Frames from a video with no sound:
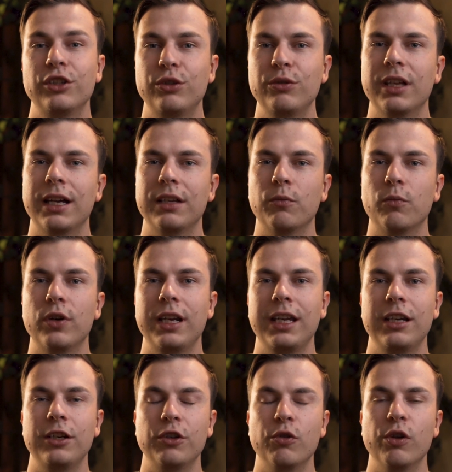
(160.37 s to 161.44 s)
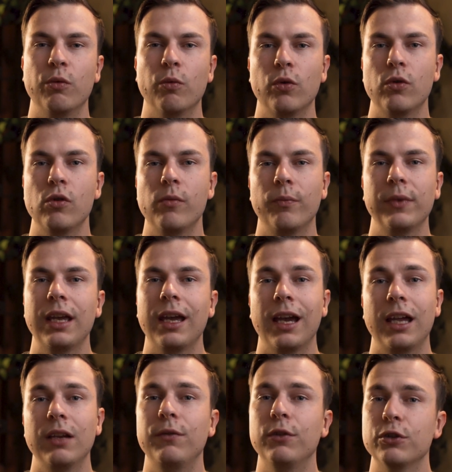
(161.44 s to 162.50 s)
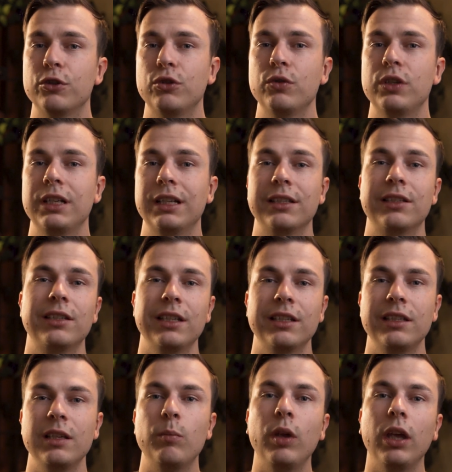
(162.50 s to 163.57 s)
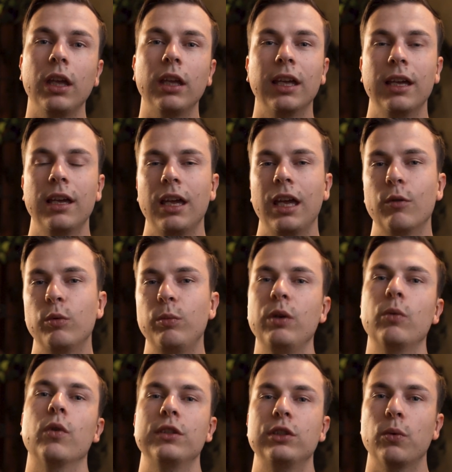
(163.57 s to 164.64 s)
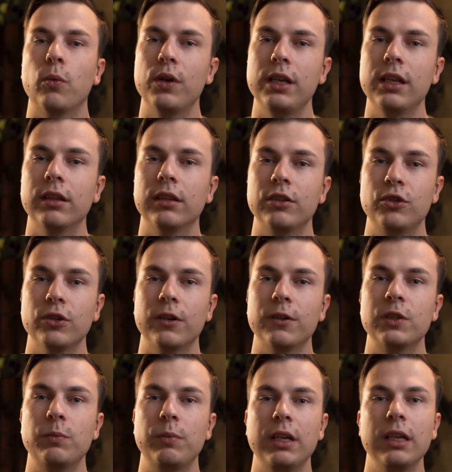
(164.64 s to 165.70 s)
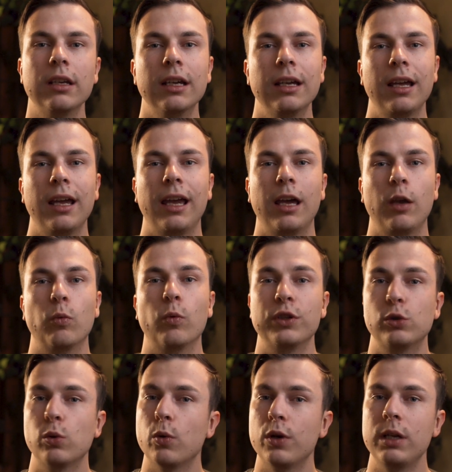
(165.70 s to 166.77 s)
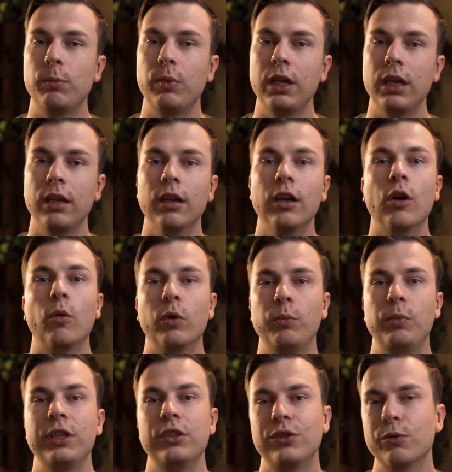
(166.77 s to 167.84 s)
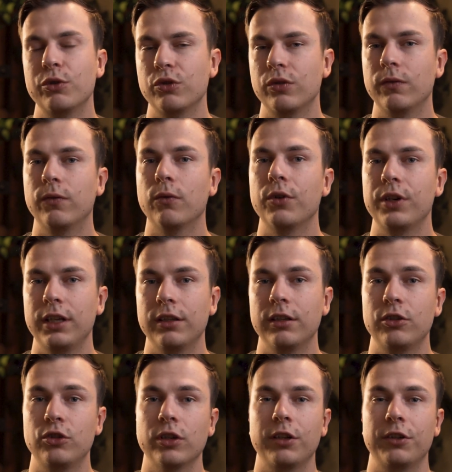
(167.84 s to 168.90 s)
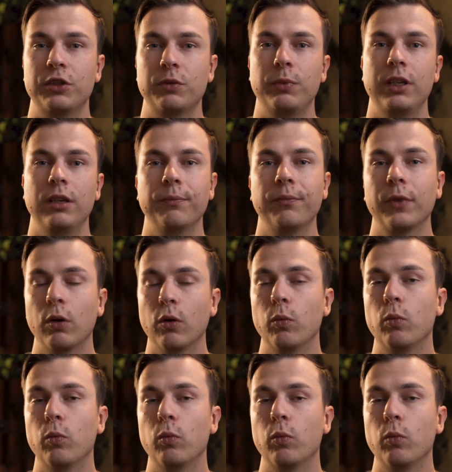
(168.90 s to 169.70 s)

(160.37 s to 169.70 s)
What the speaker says: to that 180-degree rule. And if you're shooting in 60p, it would be 1/20th shutter speed, and 120p would be 240 shutter speed, or